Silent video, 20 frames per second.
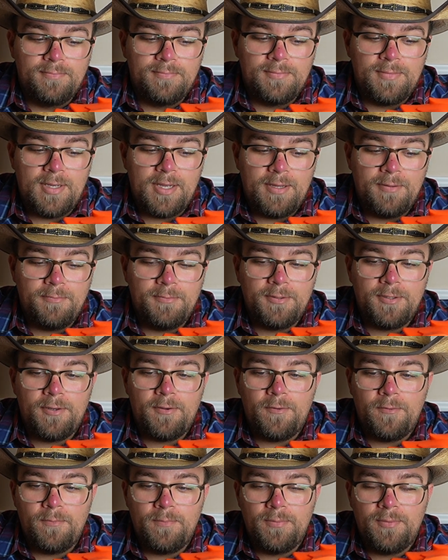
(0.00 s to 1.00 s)
I would
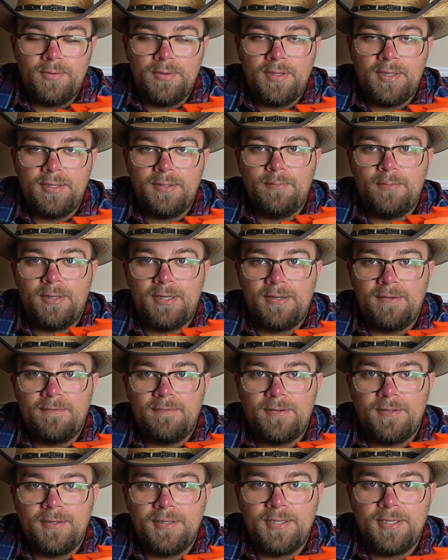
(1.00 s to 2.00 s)
hope that when I
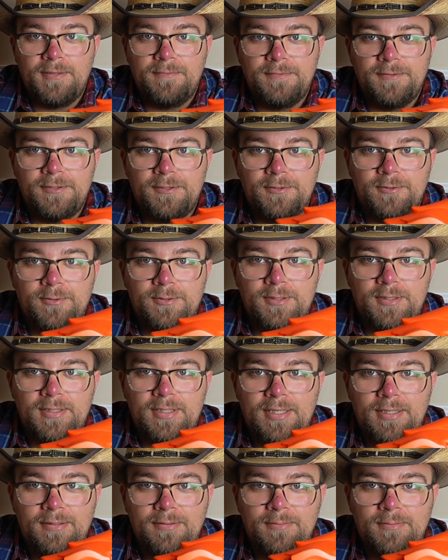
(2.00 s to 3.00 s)
finally have children
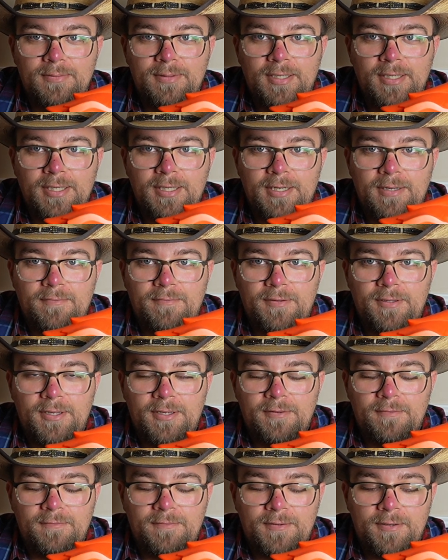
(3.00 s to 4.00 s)
that I can have a lot
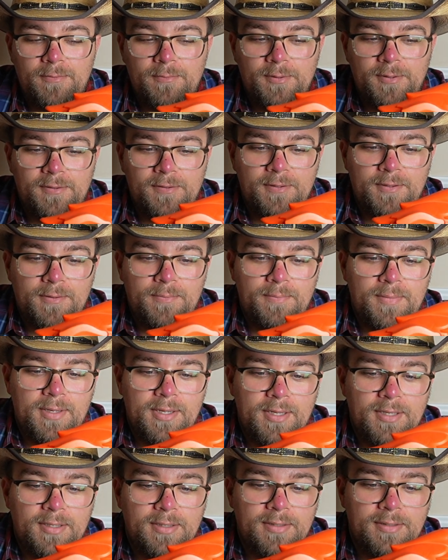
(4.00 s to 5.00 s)
of fun with them,
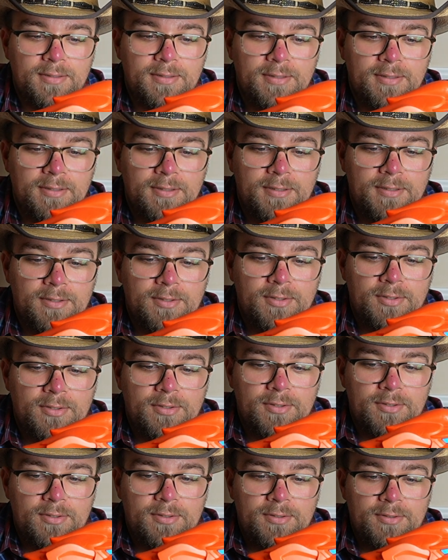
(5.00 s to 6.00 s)
and
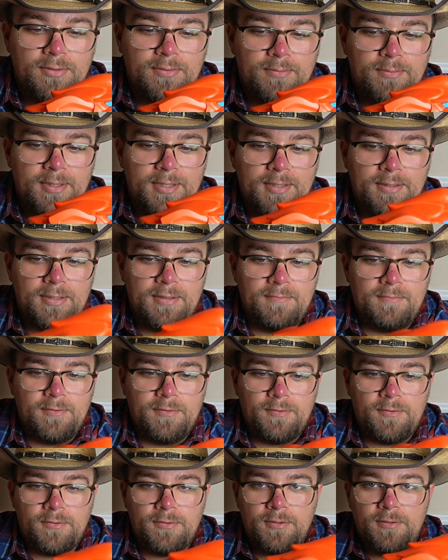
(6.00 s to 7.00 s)
we can have
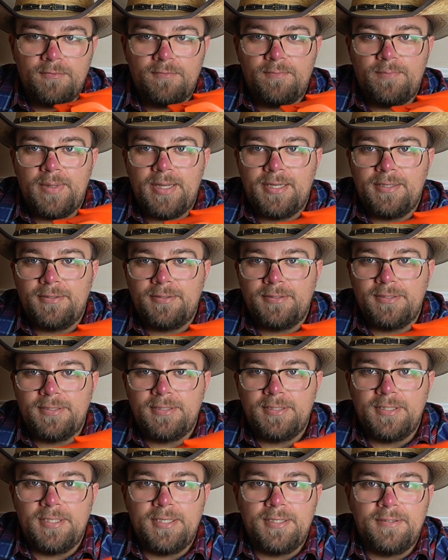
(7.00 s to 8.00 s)
little Nerf battles
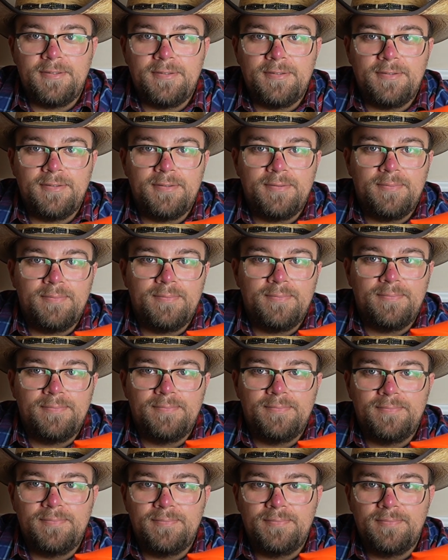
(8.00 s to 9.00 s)
together and
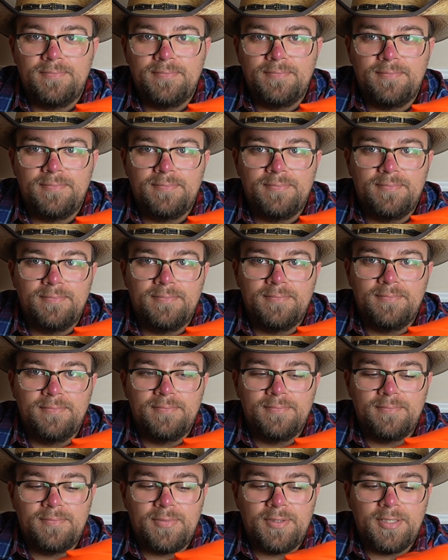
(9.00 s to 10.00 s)

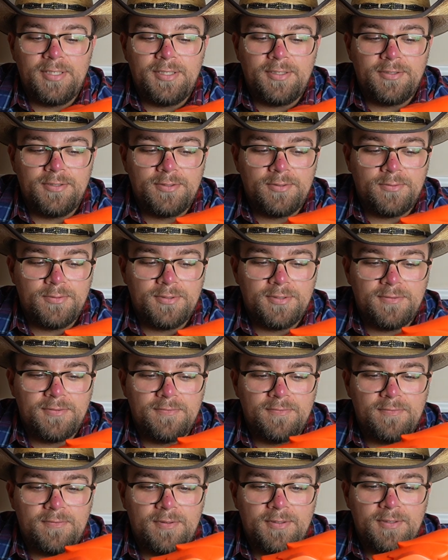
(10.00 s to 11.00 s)
play all sorts of
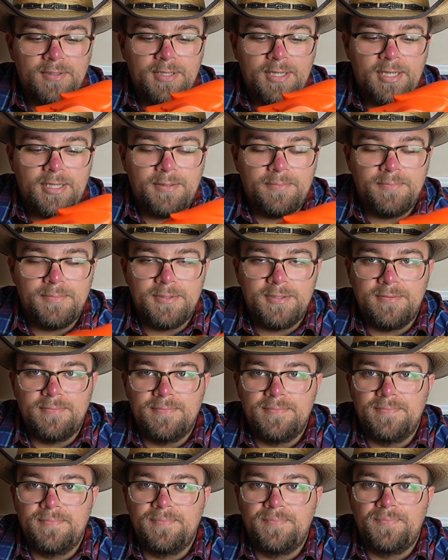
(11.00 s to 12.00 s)
fun games.
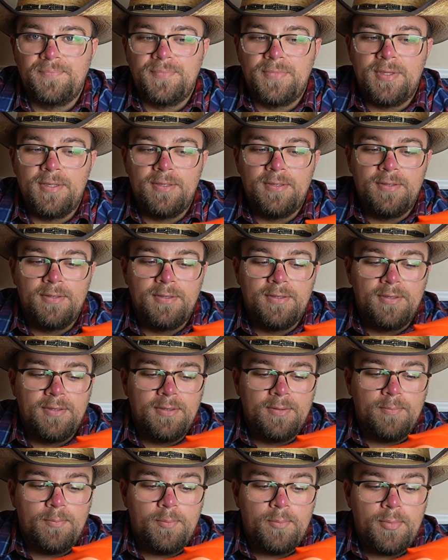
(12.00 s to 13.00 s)

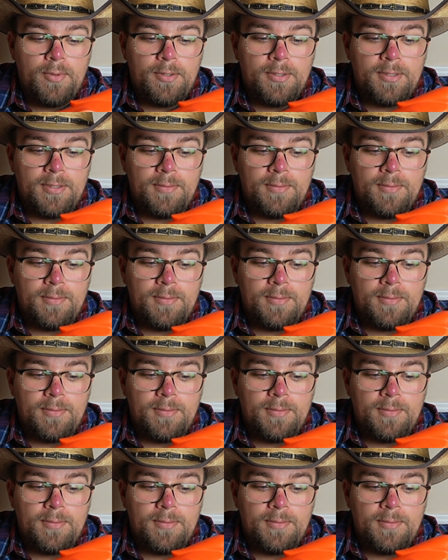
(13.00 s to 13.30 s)
But in the